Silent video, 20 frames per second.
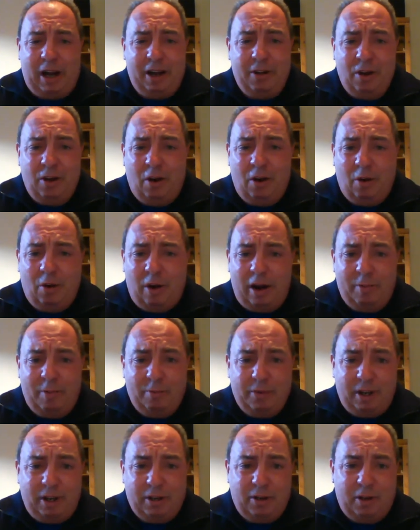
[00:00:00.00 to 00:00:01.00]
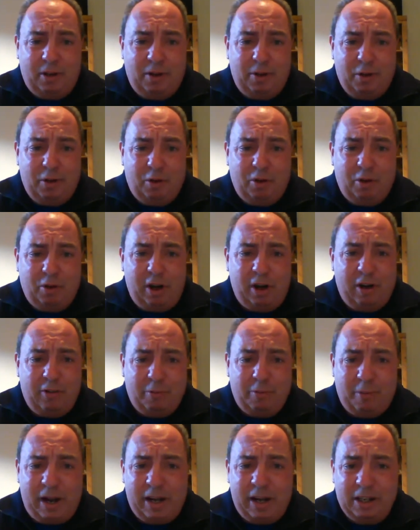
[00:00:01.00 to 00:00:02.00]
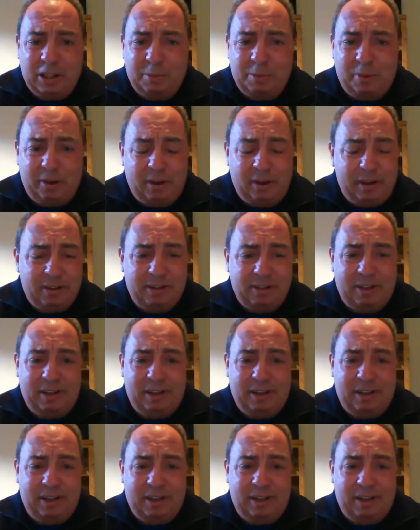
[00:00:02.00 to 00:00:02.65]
I know I'm the creator of my experience,